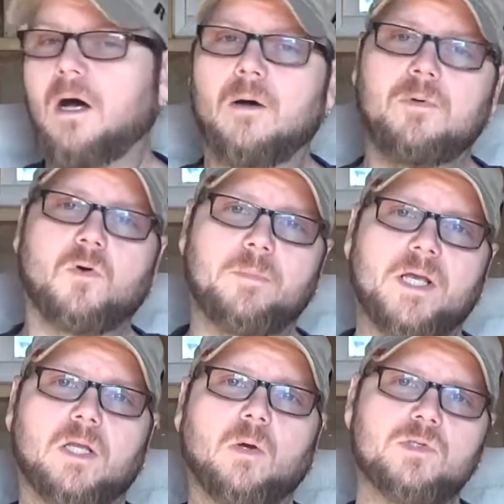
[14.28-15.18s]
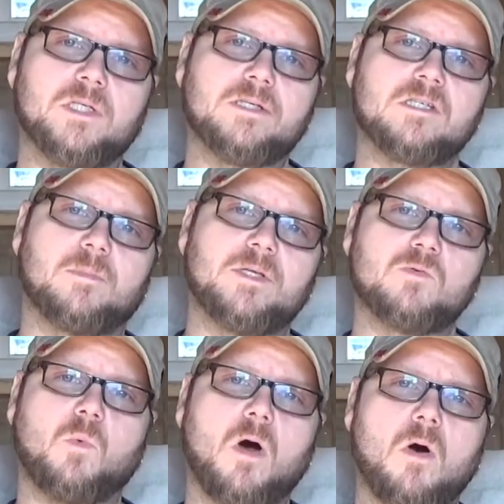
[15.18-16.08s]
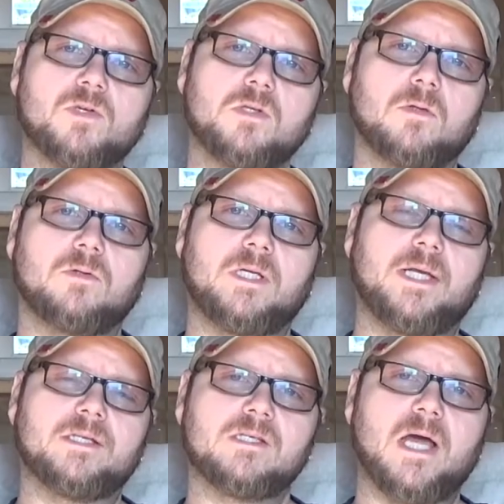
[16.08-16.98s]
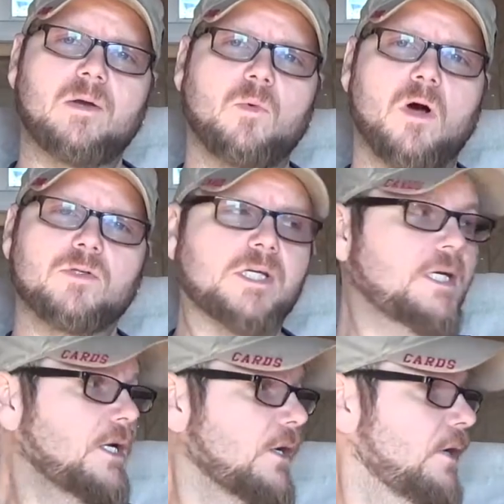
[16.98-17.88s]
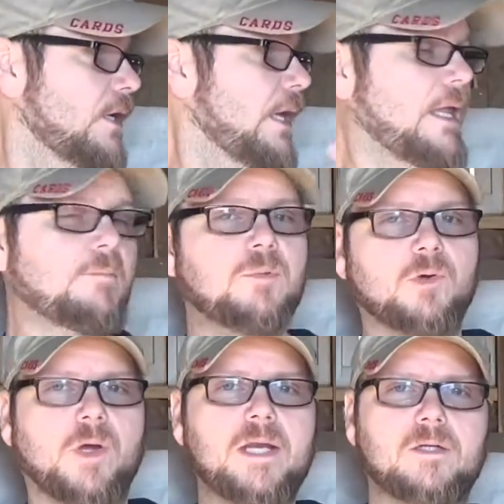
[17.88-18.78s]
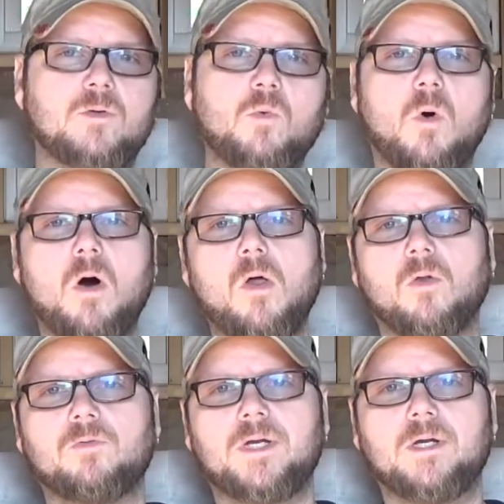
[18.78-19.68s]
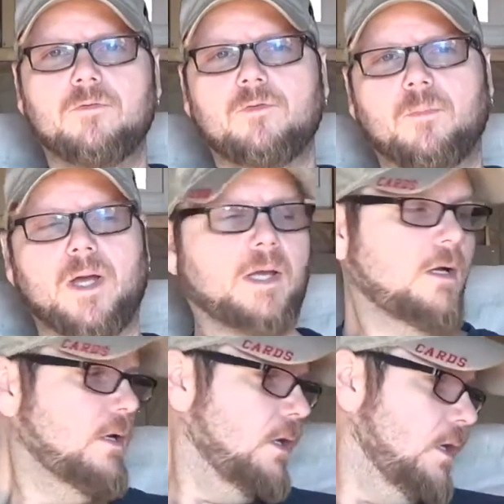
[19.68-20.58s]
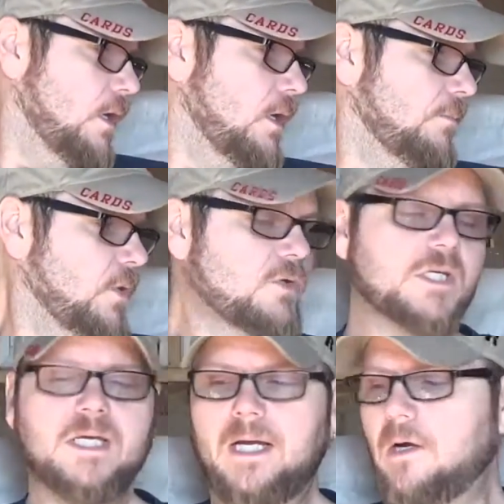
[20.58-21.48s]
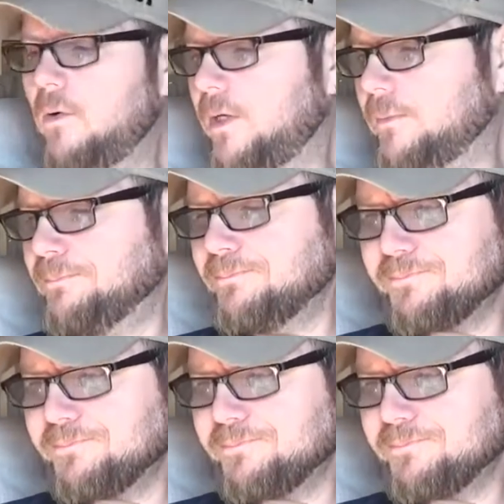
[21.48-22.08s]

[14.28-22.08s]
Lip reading: I'm going to be closing in some of these walls, the inside walls here, and creating a new wall over here for my music area.